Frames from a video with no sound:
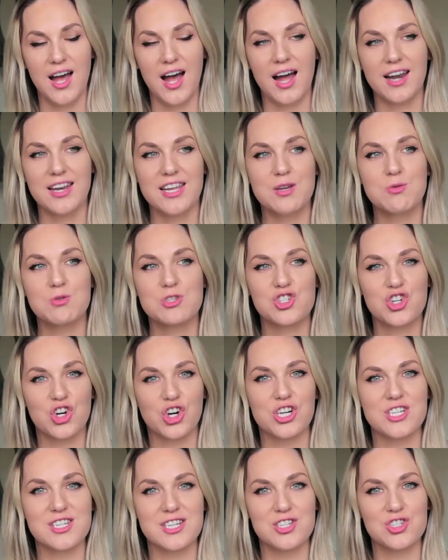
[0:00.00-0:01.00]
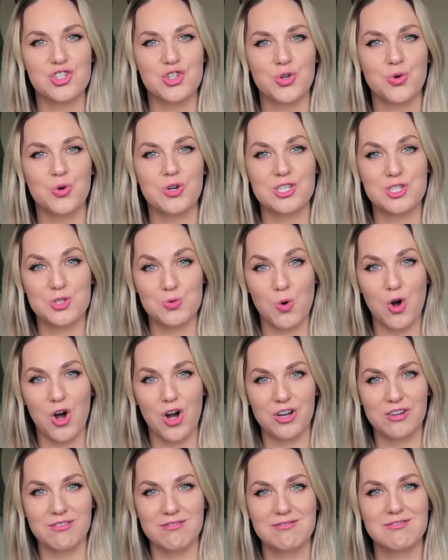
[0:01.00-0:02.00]
and he was turned into a
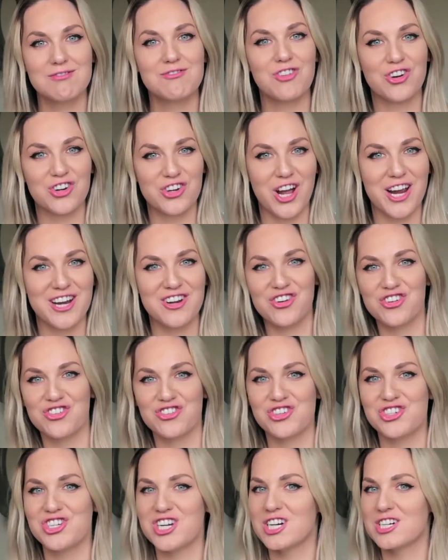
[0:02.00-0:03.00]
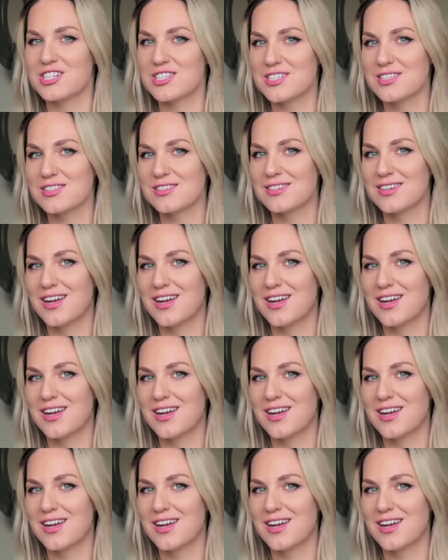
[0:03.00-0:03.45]
swan for 900 years.